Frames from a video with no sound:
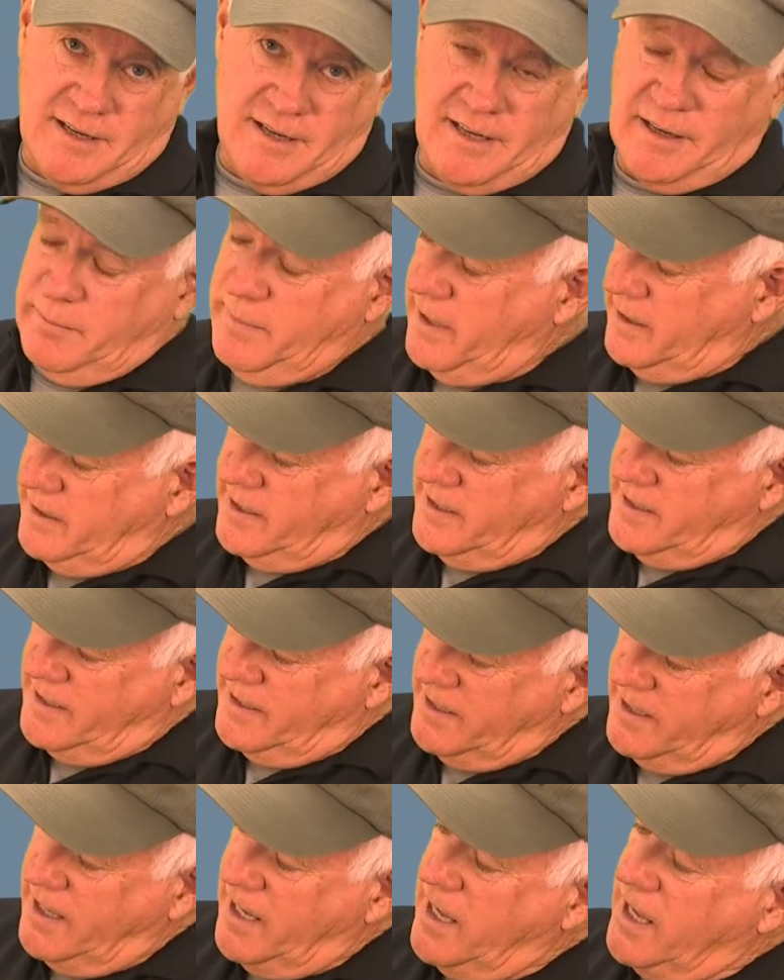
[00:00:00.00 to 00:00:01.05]
a little bit.
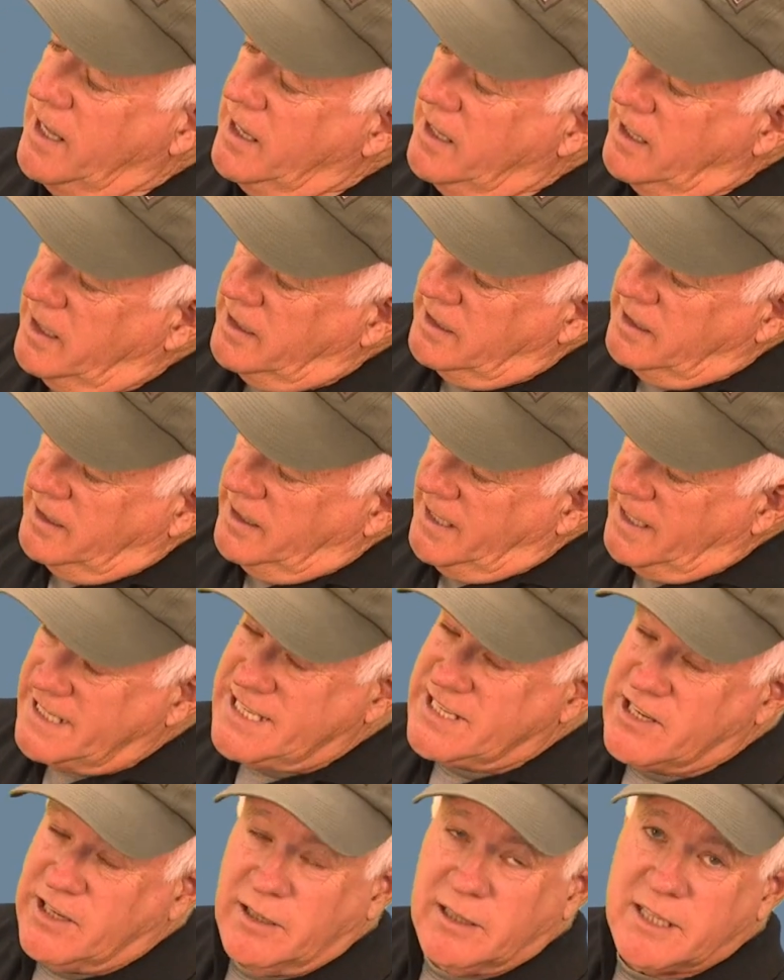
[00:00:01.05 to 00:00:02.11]
It's
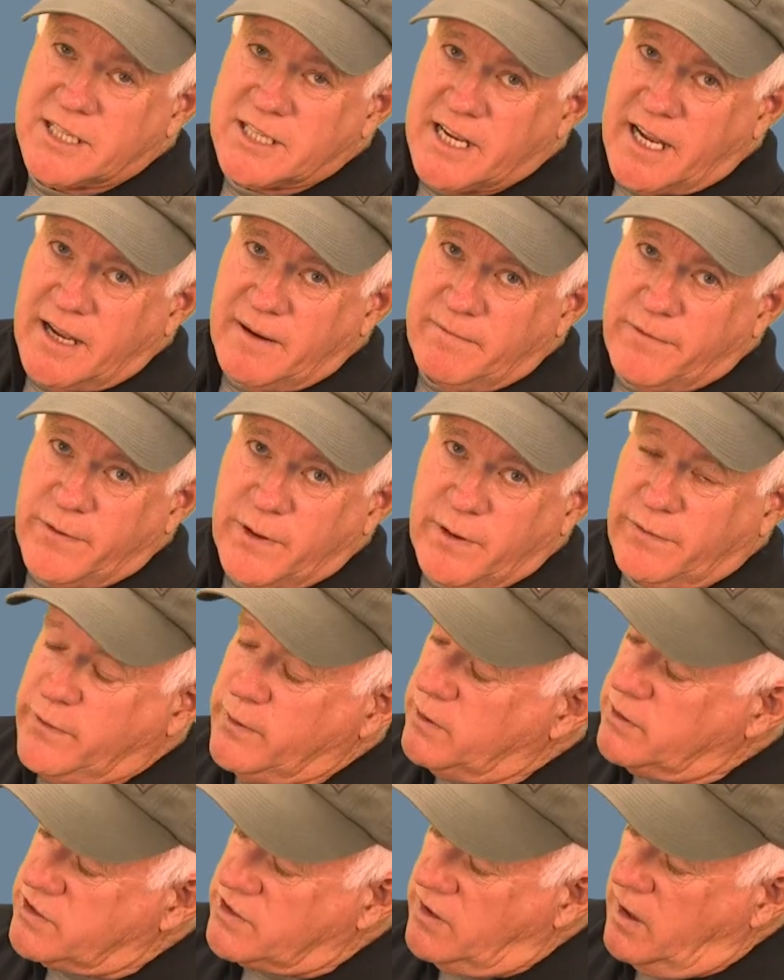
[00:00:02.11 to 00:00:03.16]
still the same for the
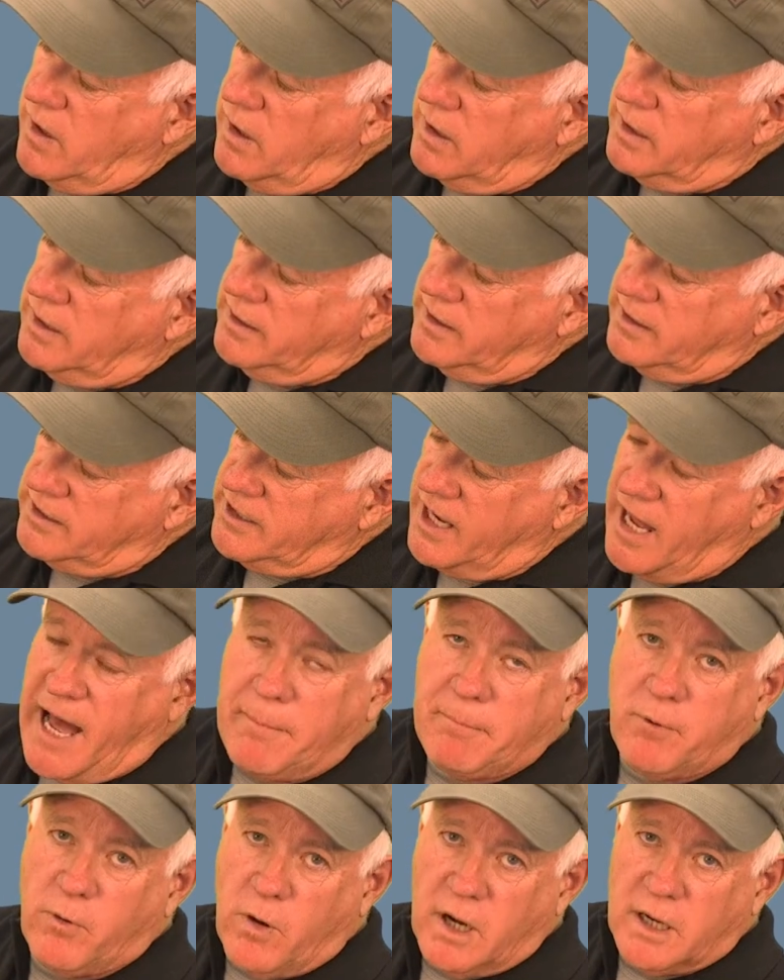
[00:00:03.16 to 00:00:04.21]
first dog. The
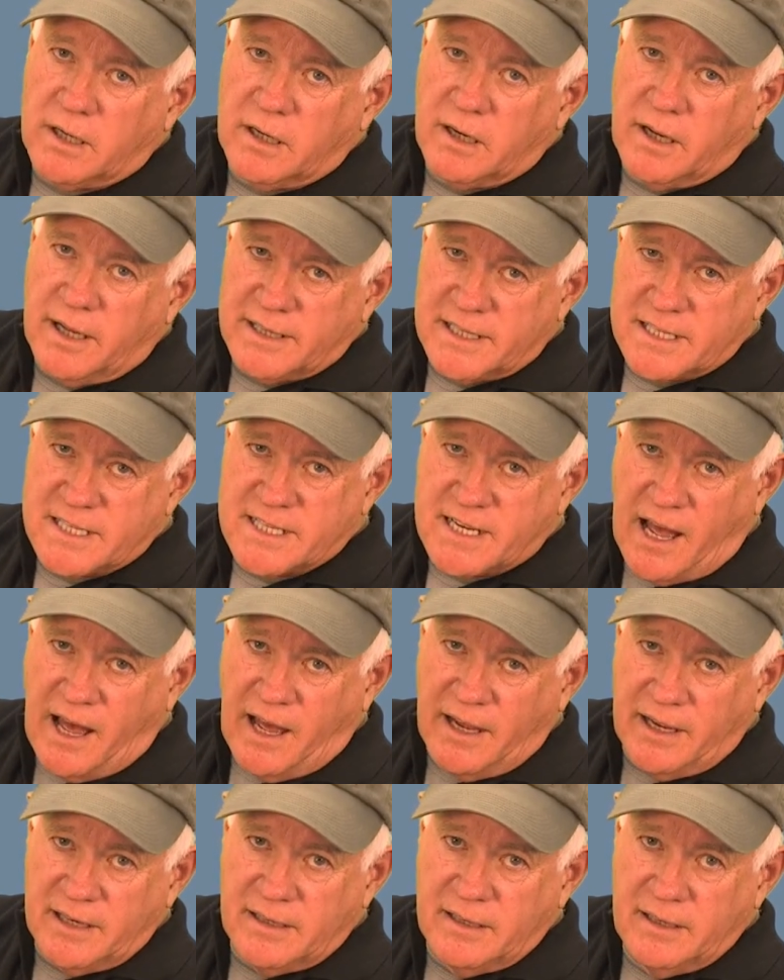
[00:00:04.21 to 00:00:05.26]
top one on the
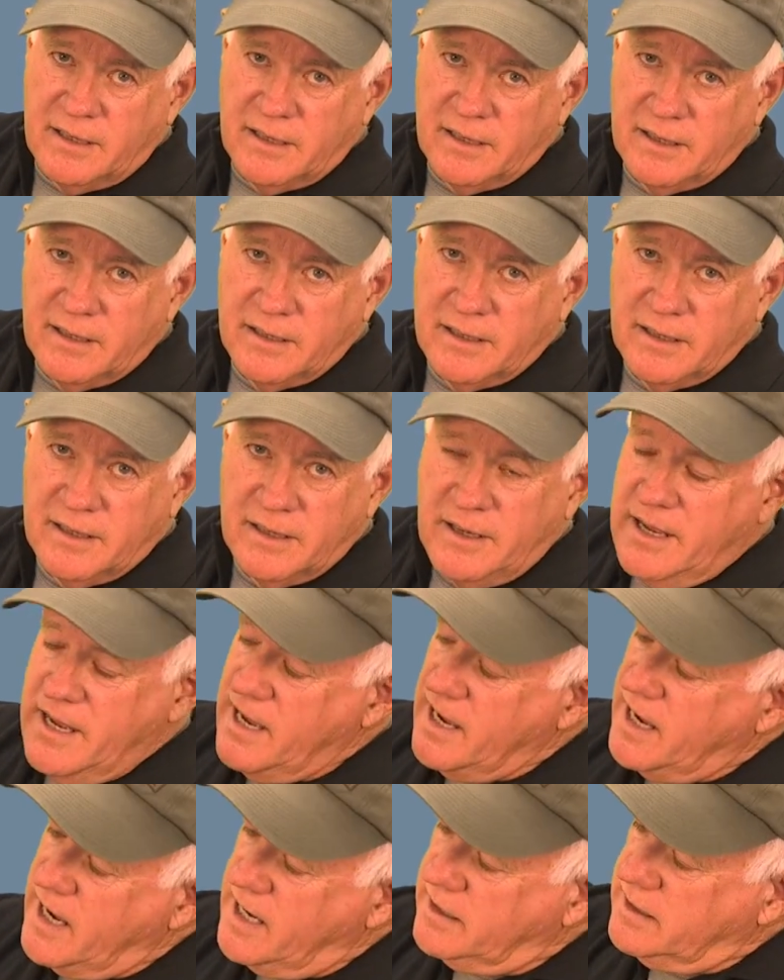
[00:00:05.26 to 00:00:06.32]
side
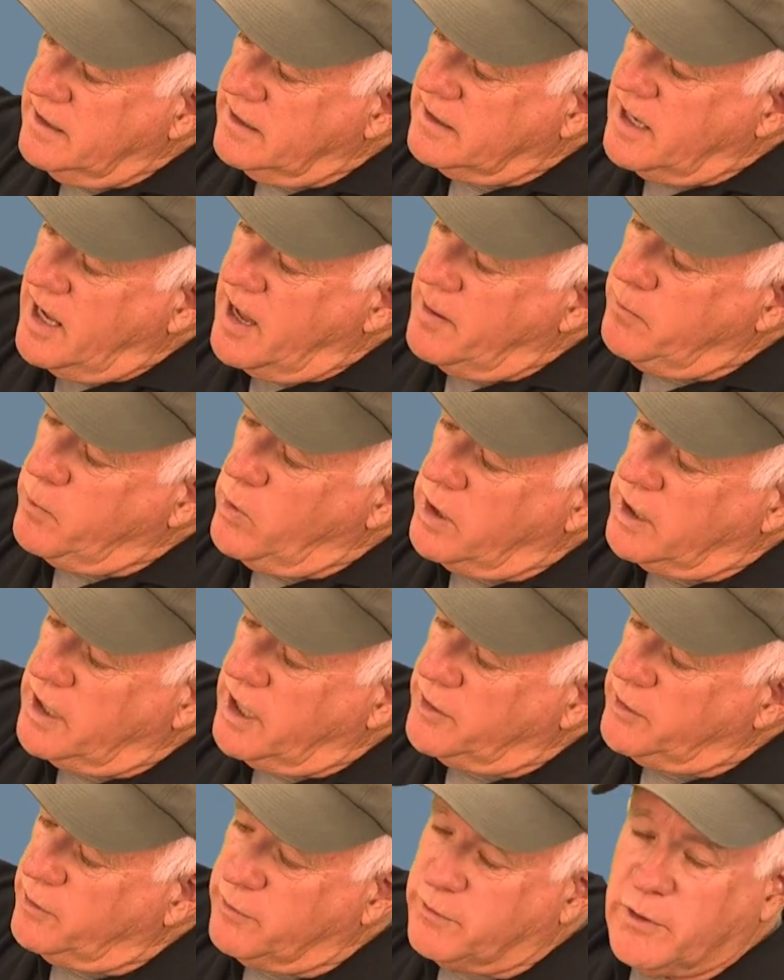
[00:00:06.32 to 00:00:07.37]
and the top one
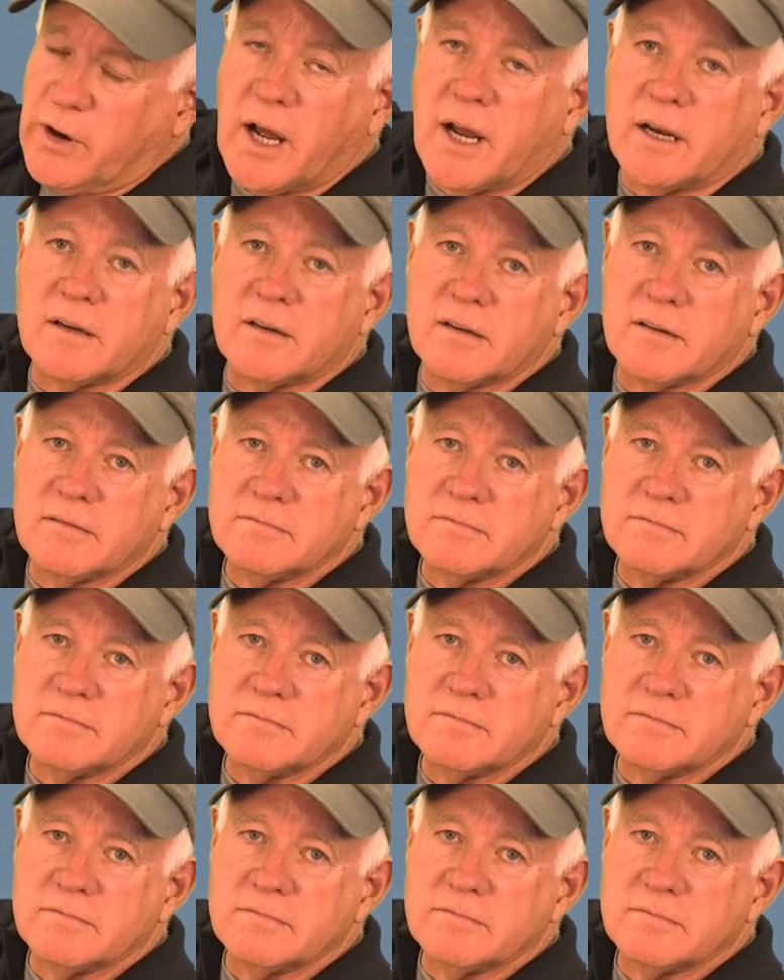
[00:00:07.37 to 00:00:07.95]
on the front